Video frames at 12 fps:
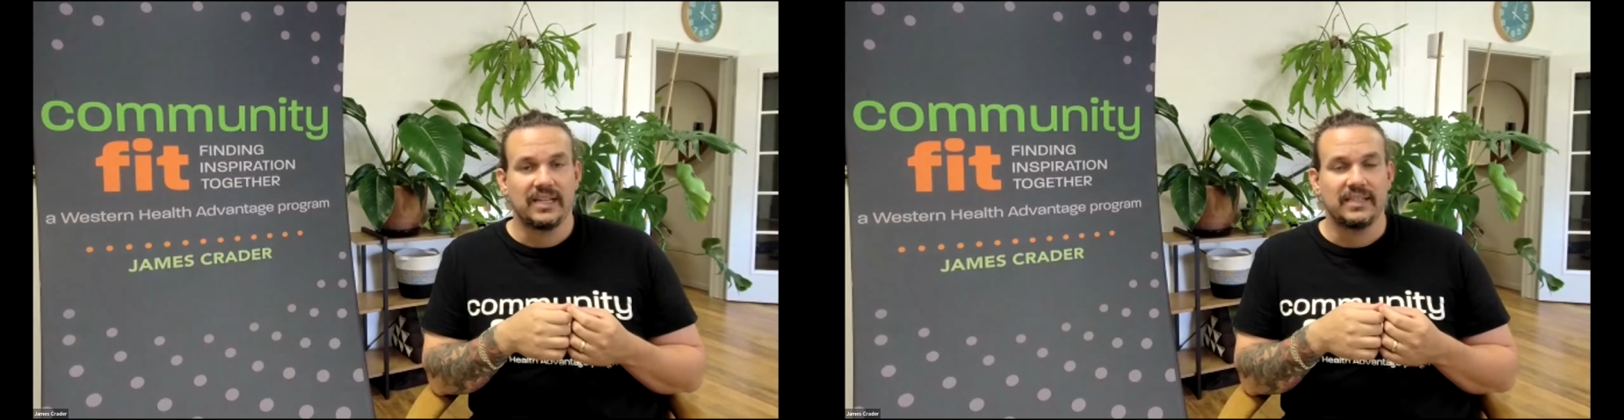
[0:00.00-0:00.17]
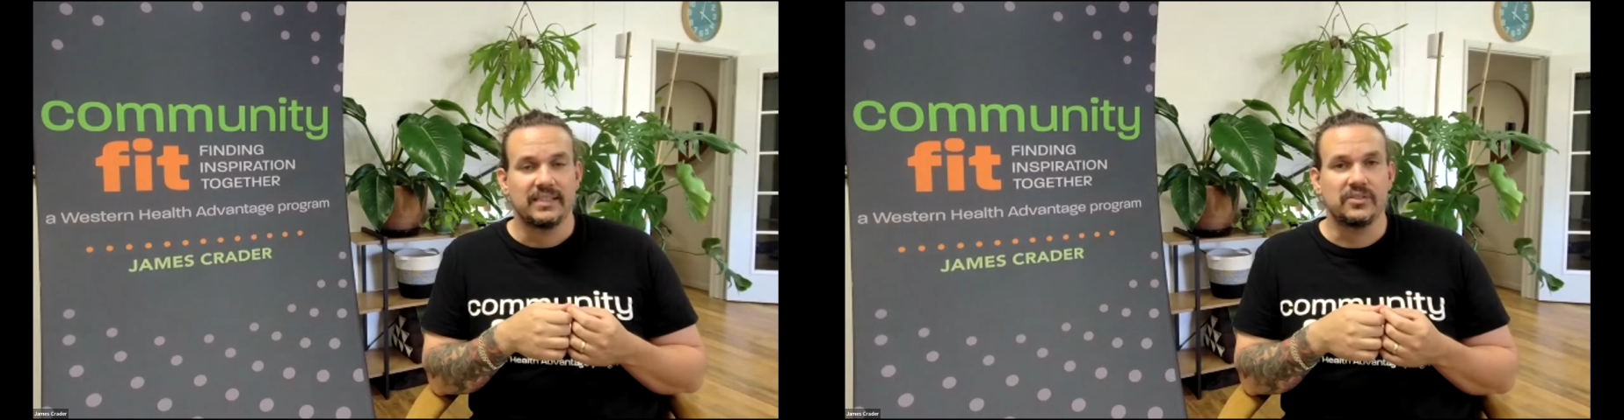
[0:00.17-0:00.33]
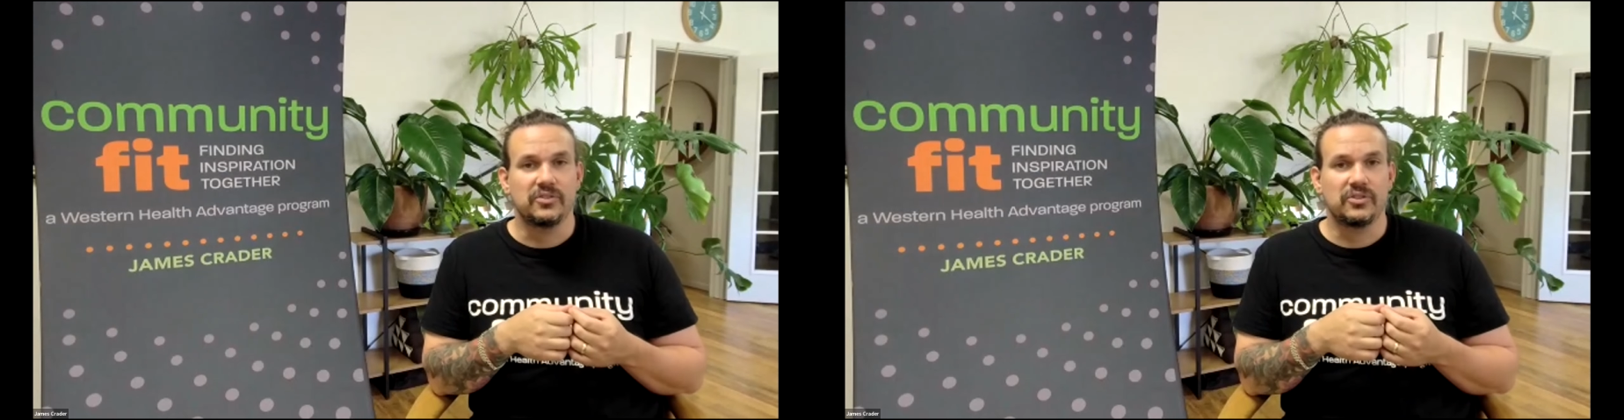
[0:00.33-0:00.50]

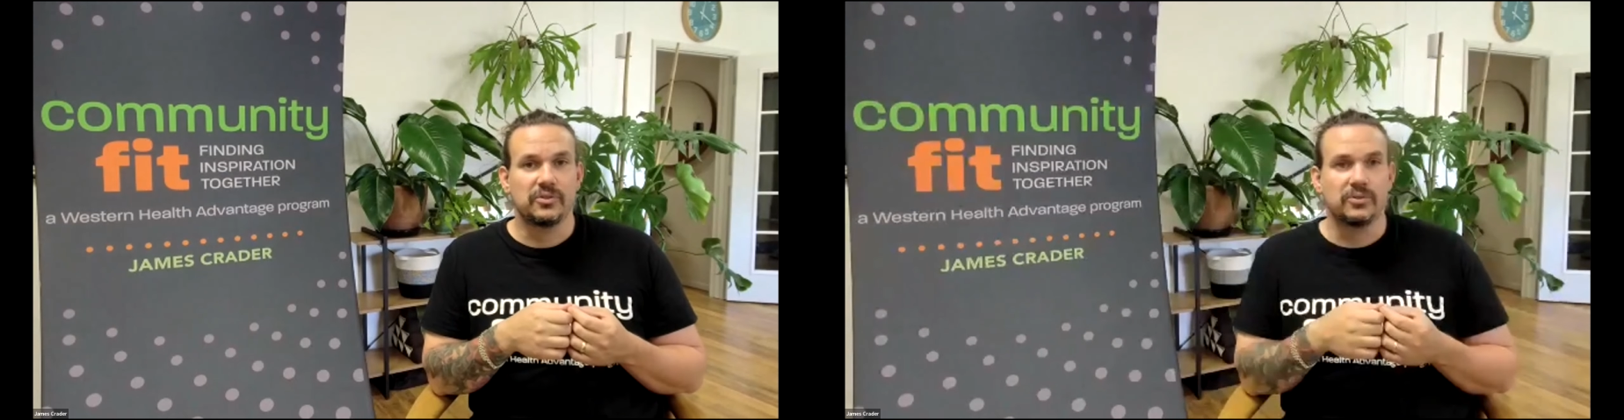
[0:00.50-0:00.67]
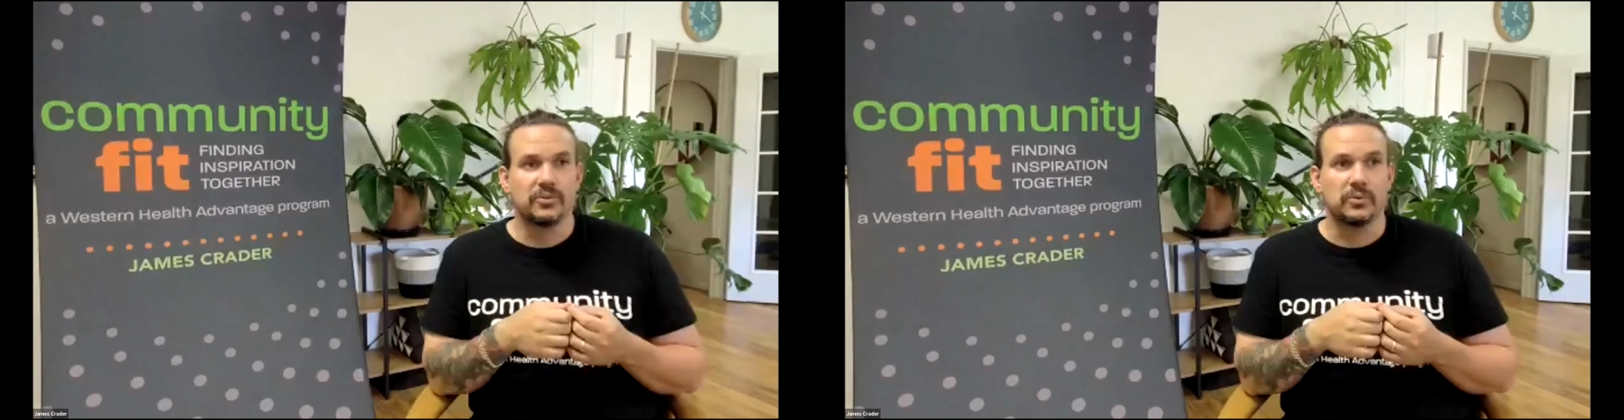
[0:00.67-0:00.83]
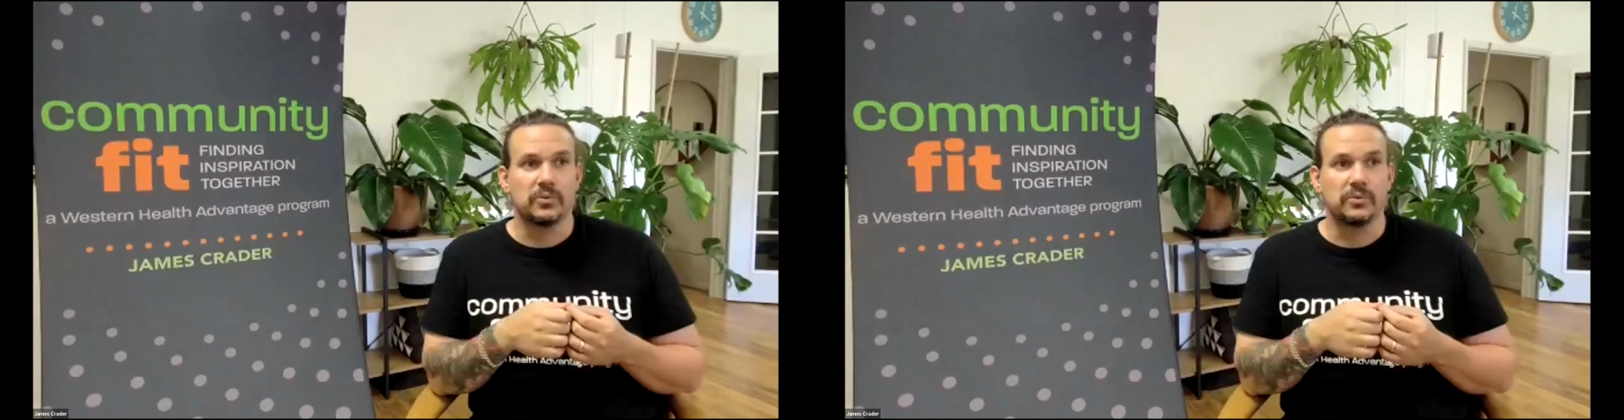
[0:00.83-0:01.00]
is
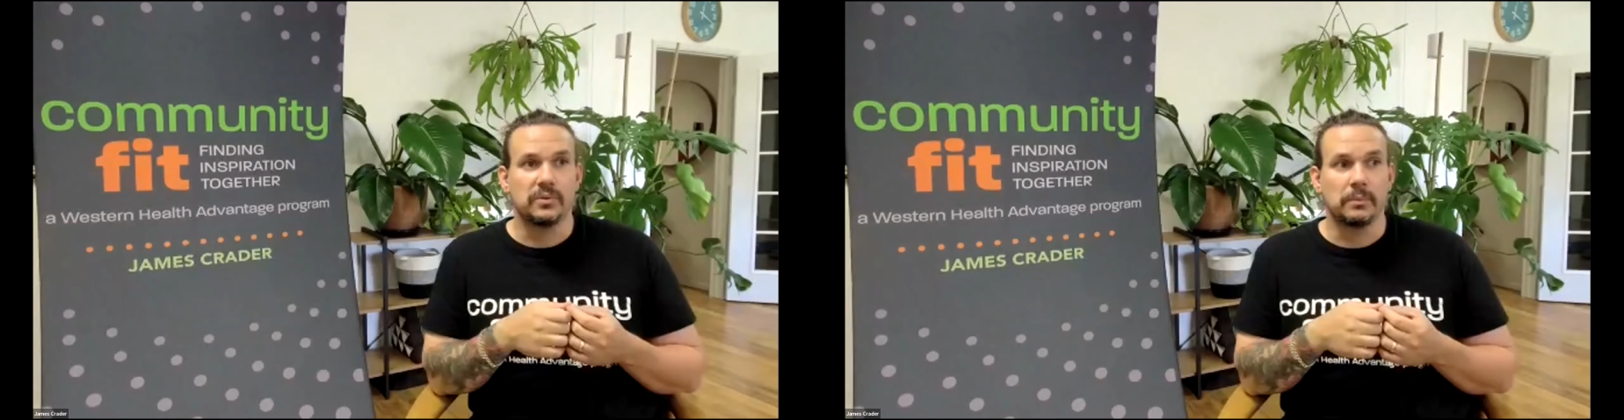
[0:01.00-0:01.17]
to